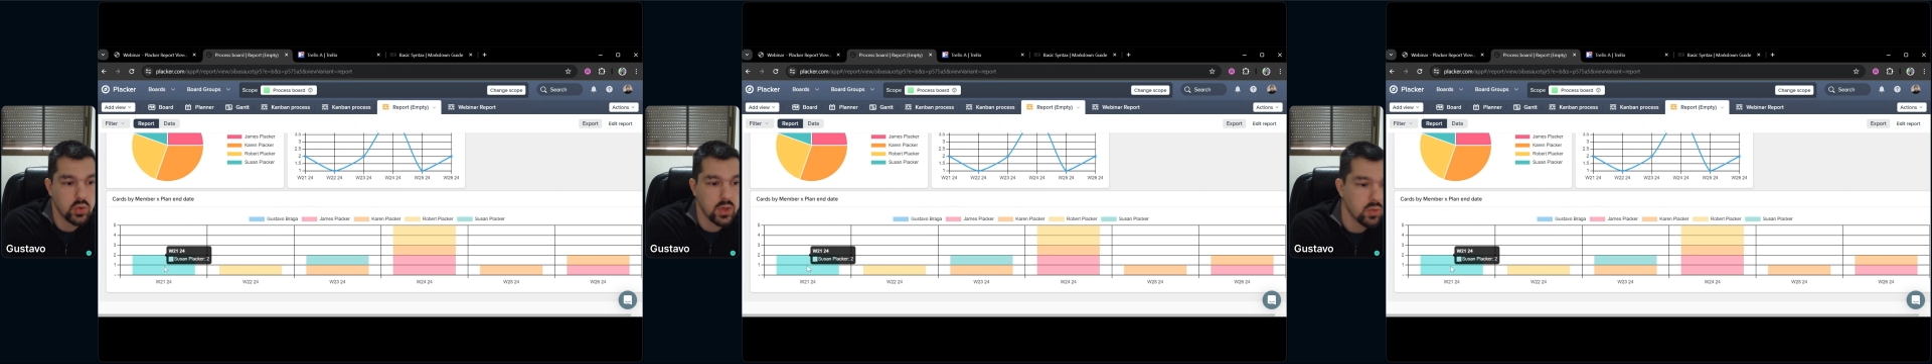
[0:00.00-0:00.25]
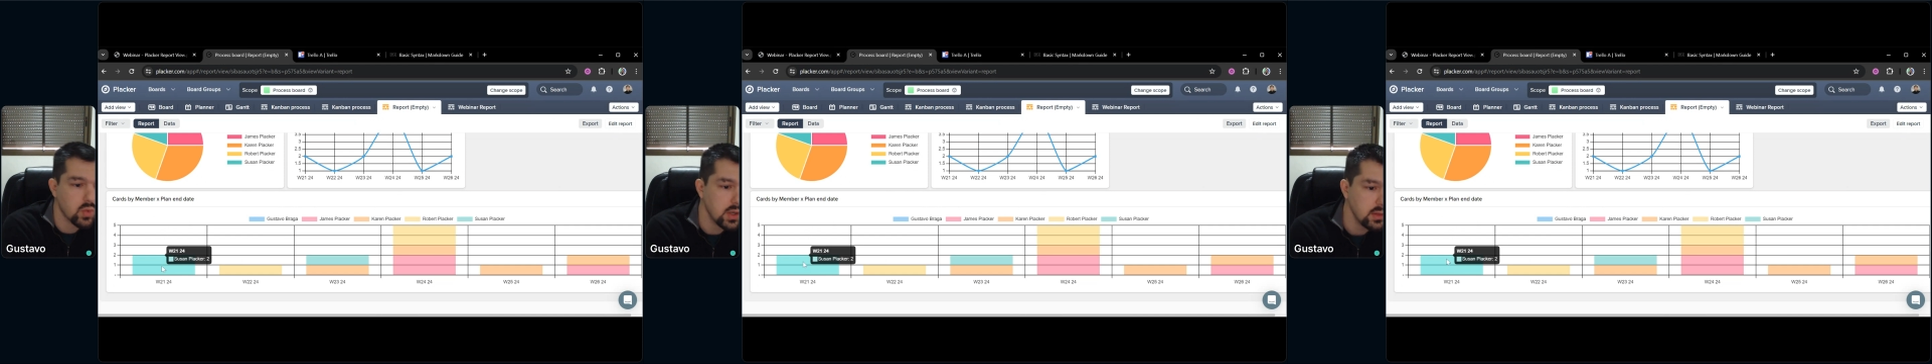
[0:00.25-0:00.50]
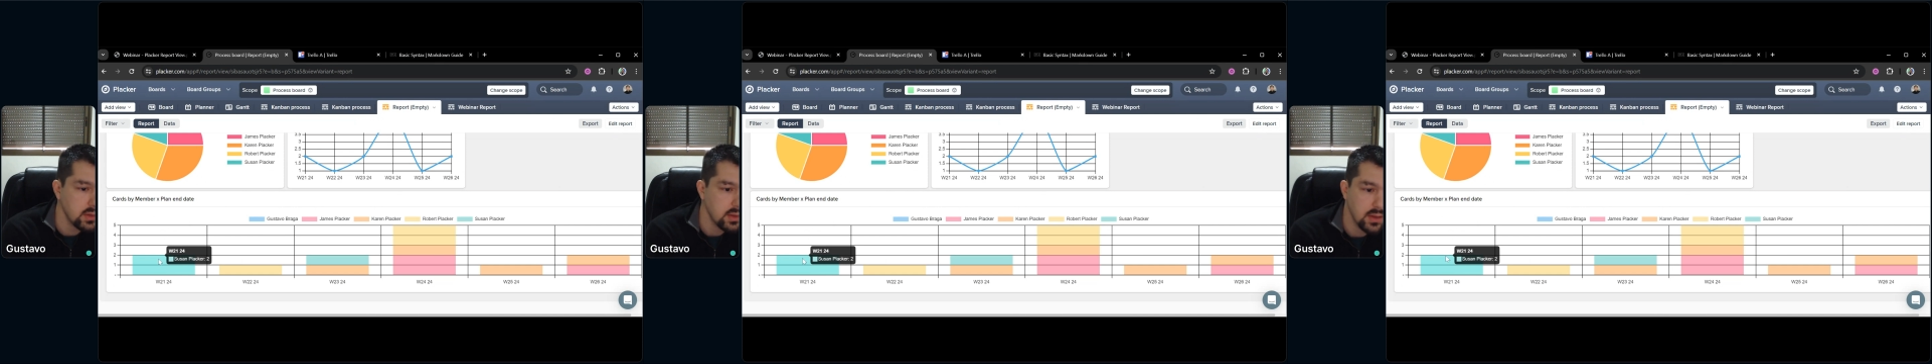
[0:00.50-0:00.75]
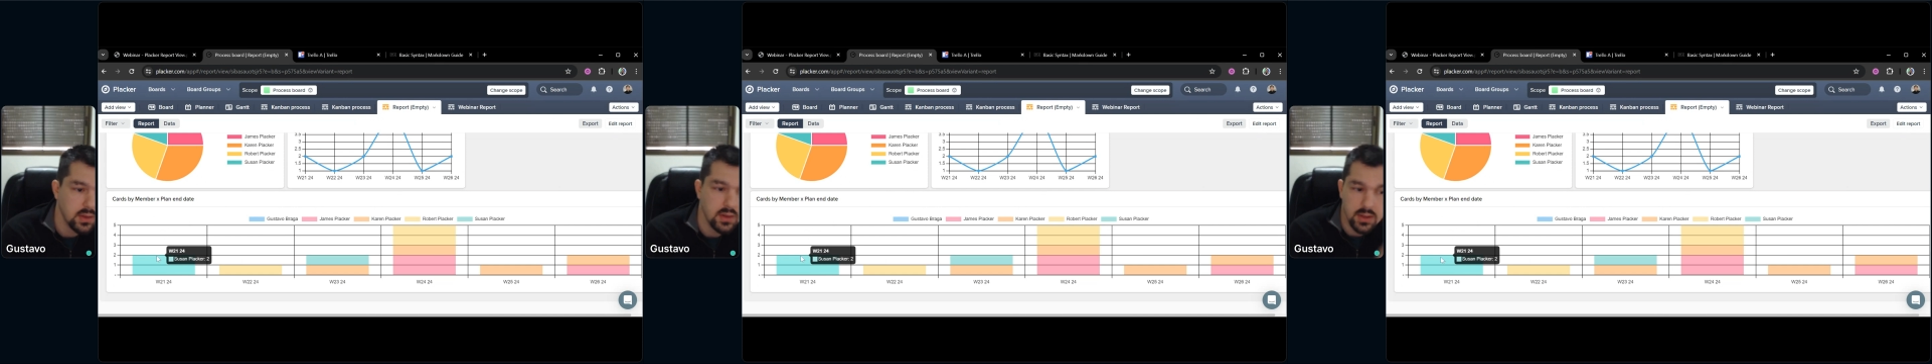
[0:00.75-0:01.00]
21,
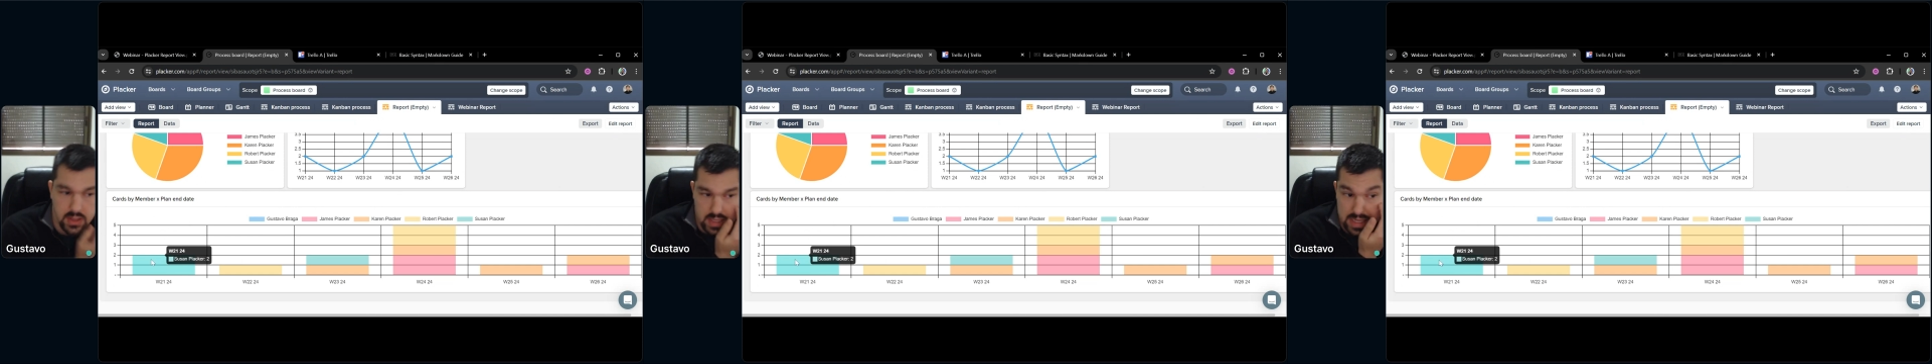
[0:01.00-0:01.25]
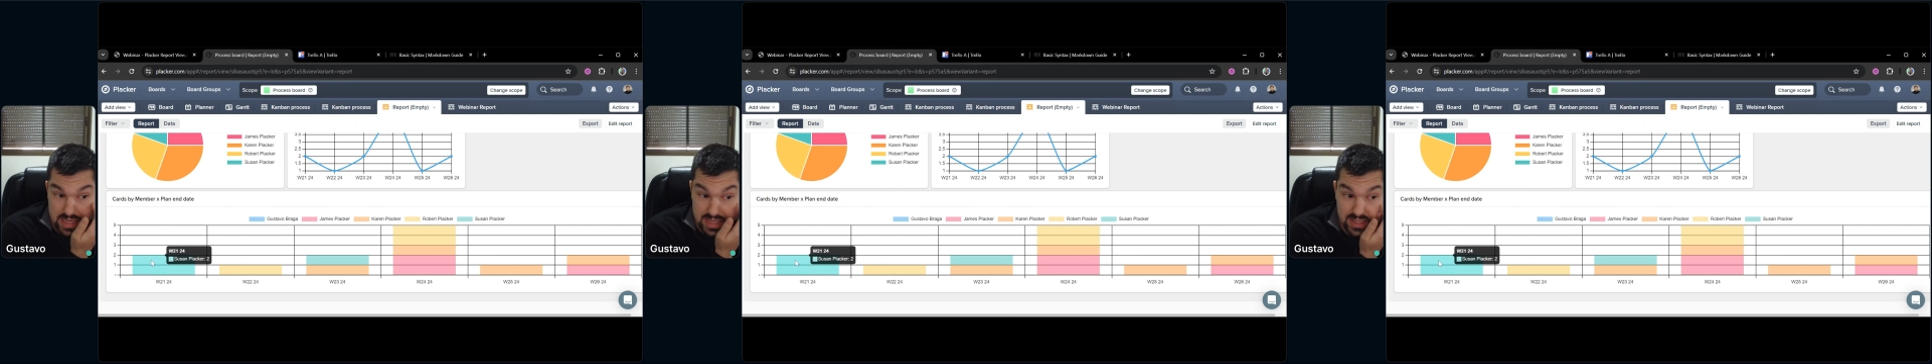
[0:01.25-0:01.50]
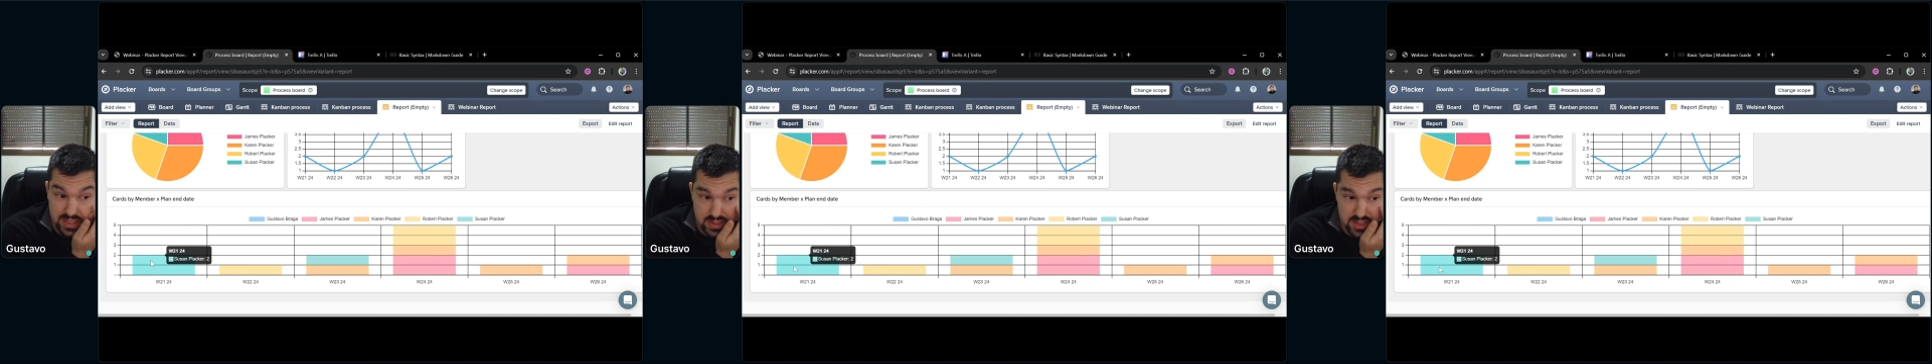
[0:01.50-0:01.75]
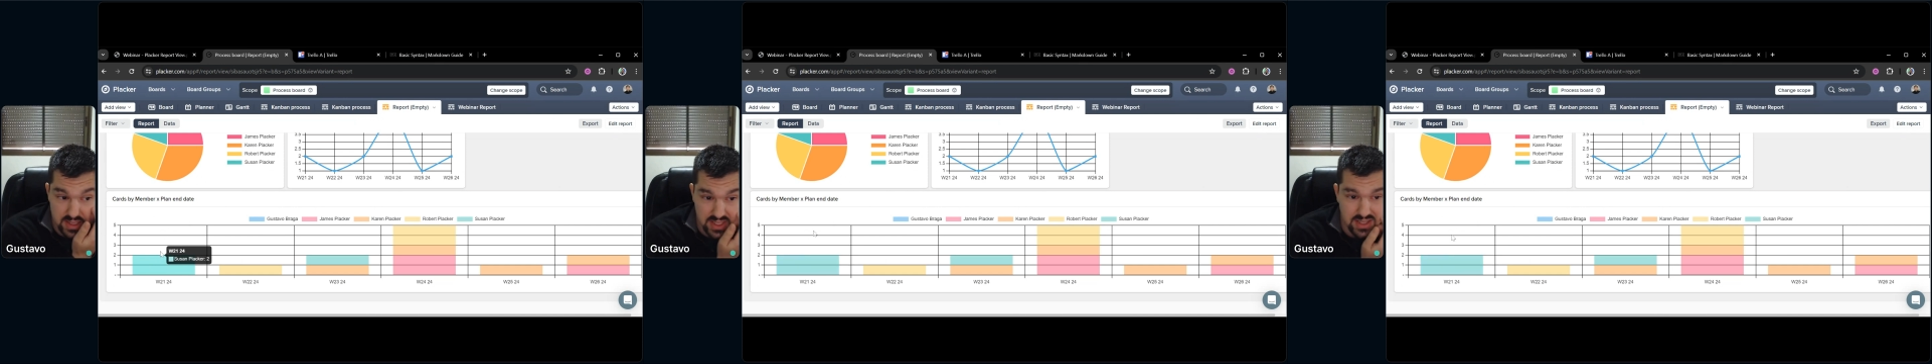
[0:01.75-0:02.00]
and I
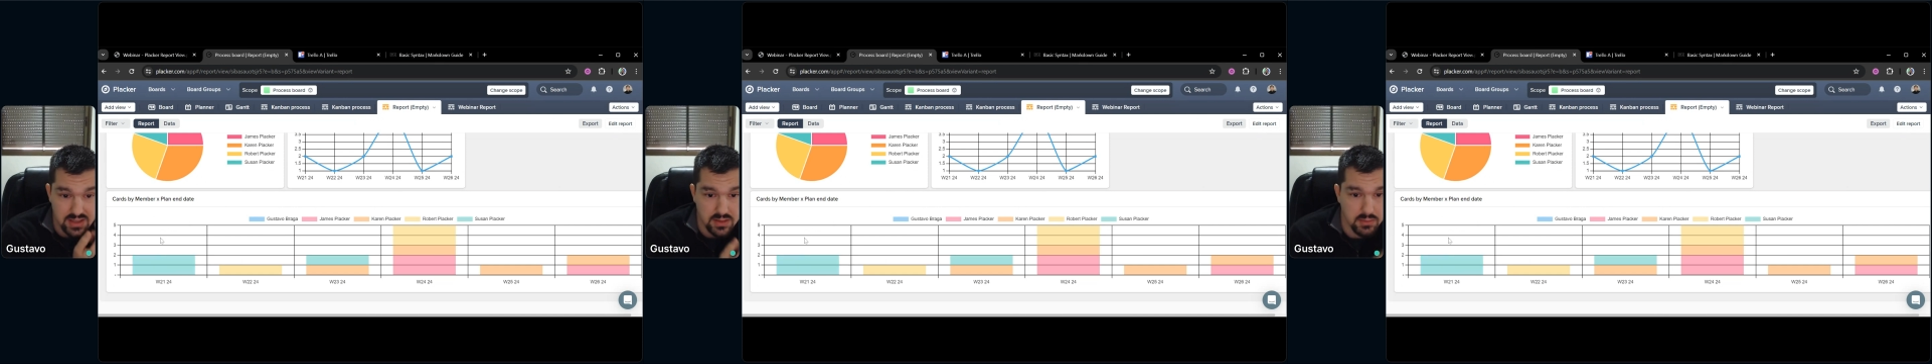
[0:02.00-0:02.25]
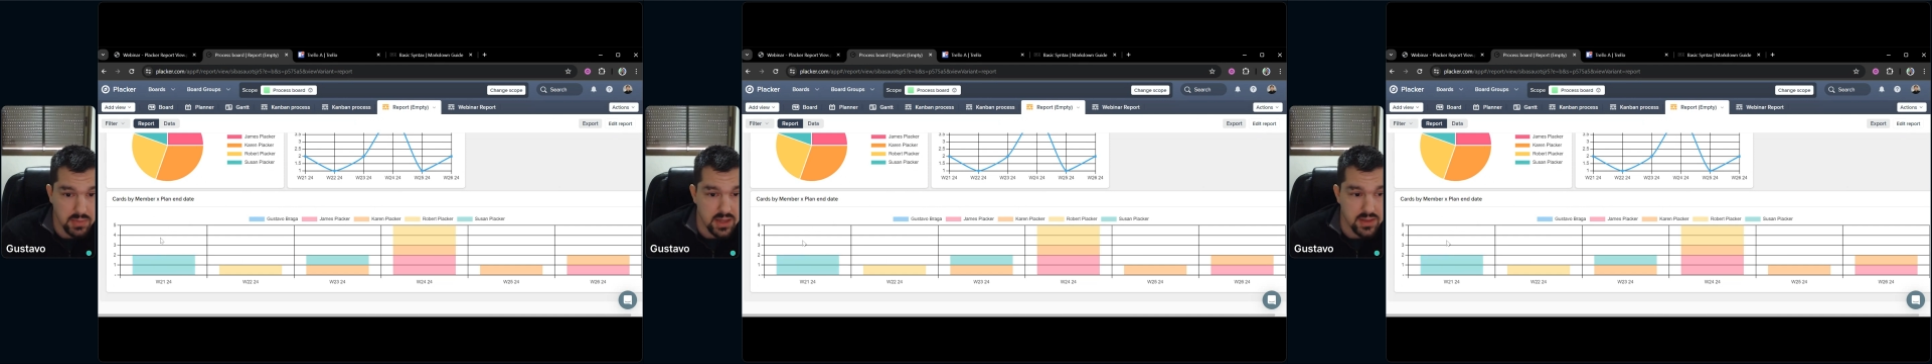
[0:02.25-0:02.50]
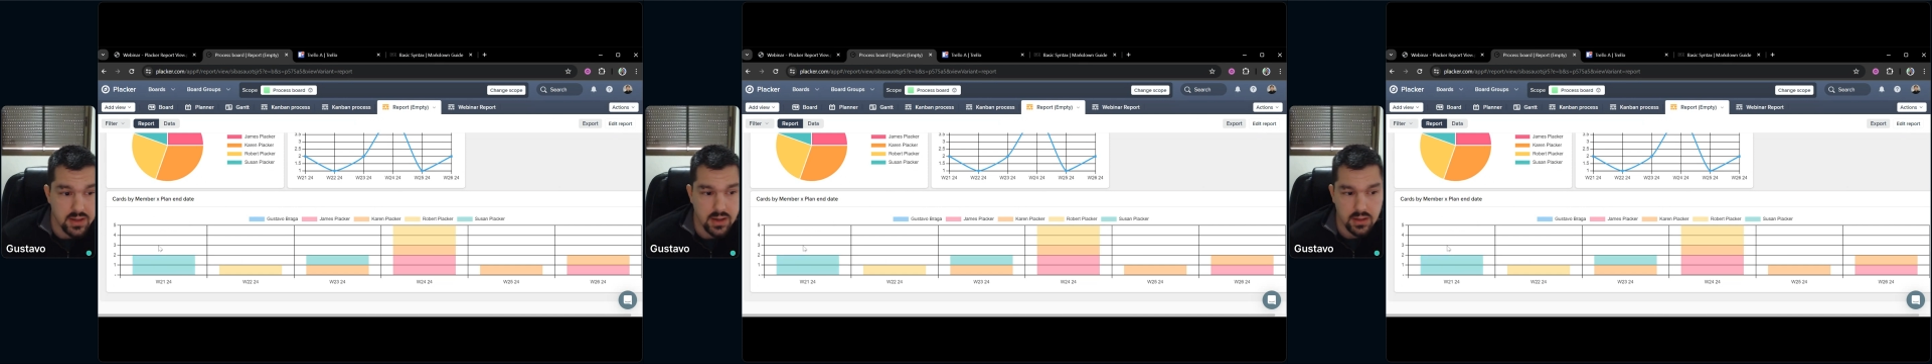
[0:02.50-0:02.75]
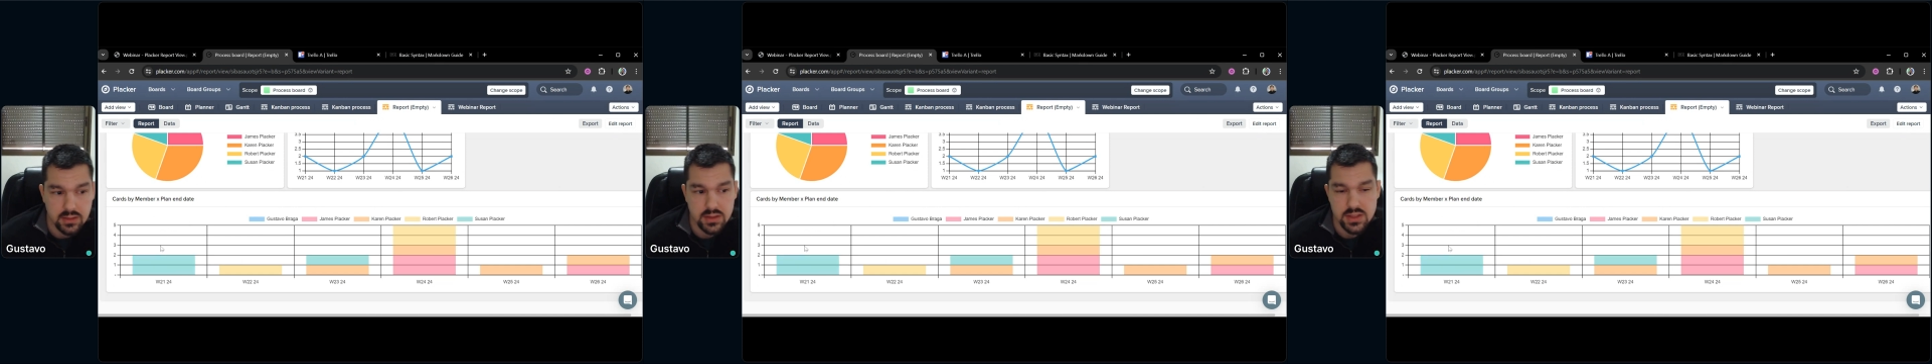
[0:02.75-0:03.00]
can see by the
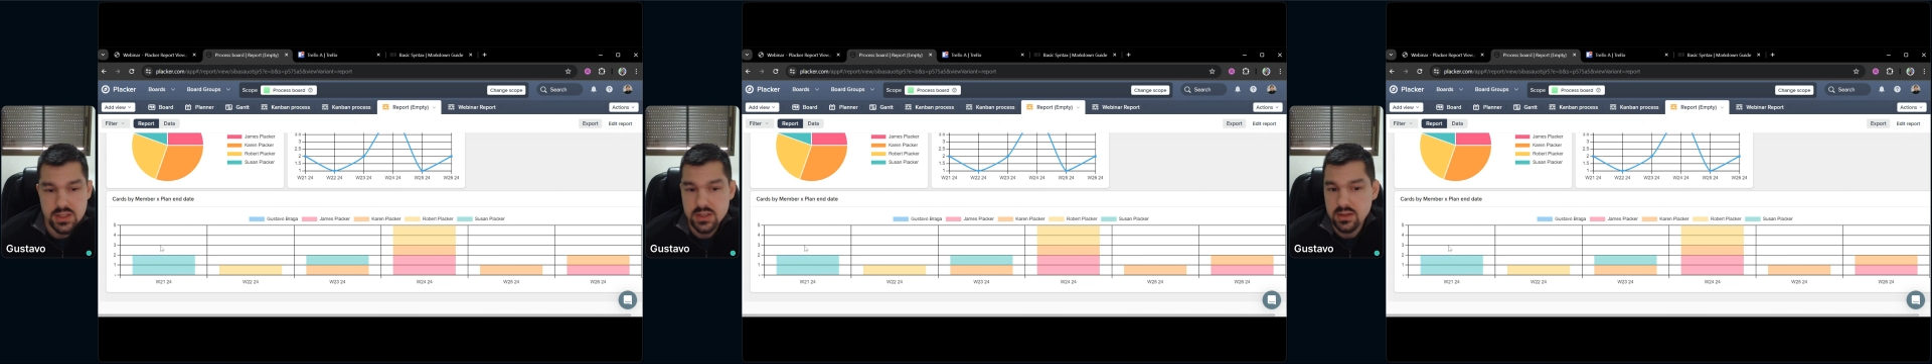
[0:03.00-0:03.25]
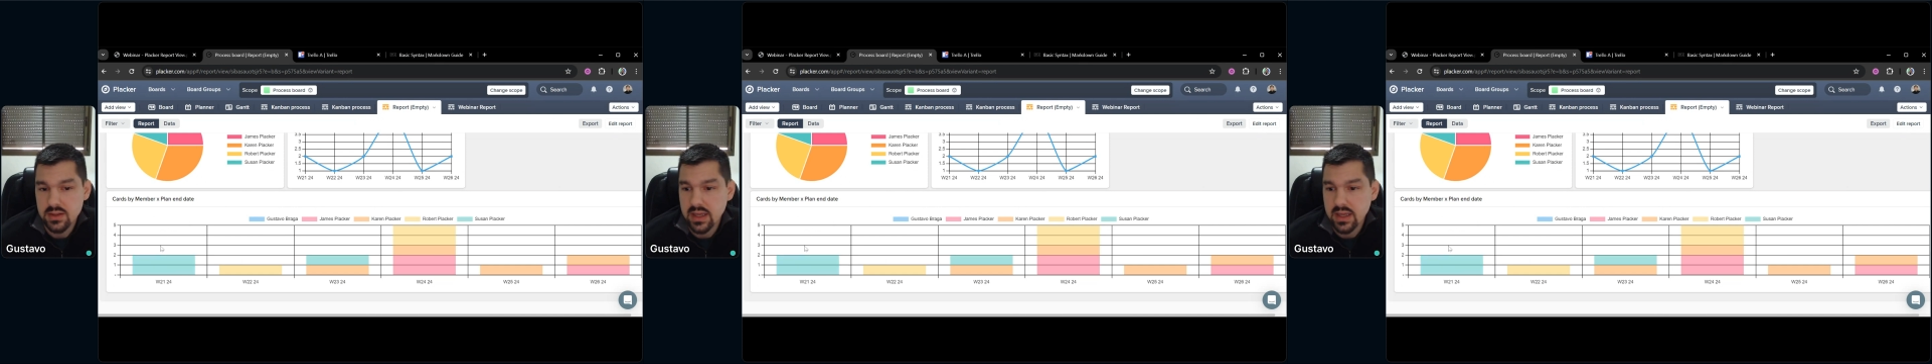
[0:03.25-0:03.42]
colors